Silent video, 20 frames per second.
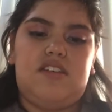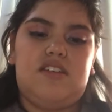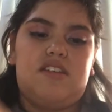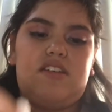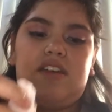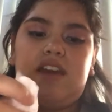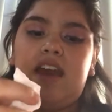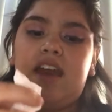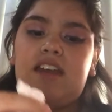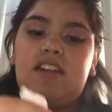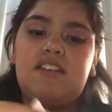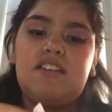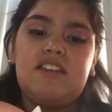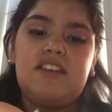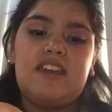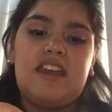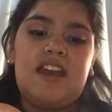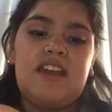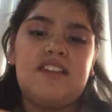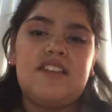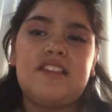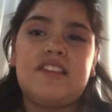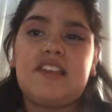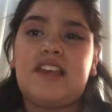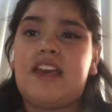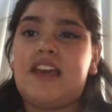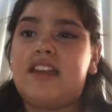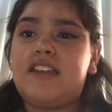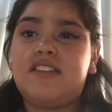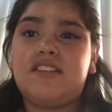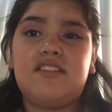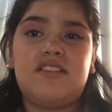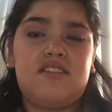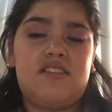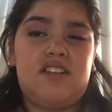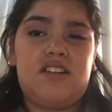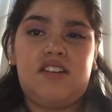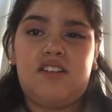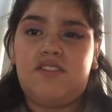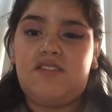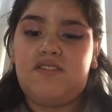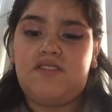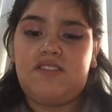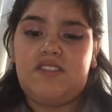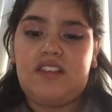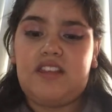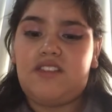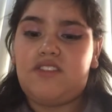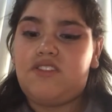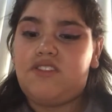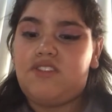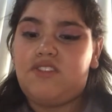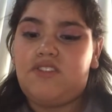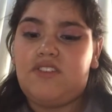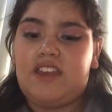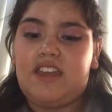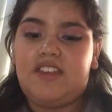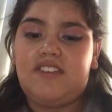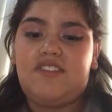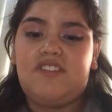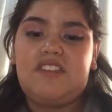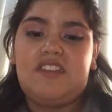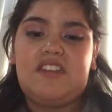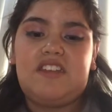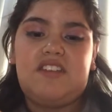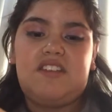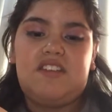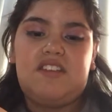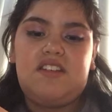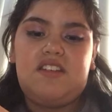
Kinda yes, kinda no situation.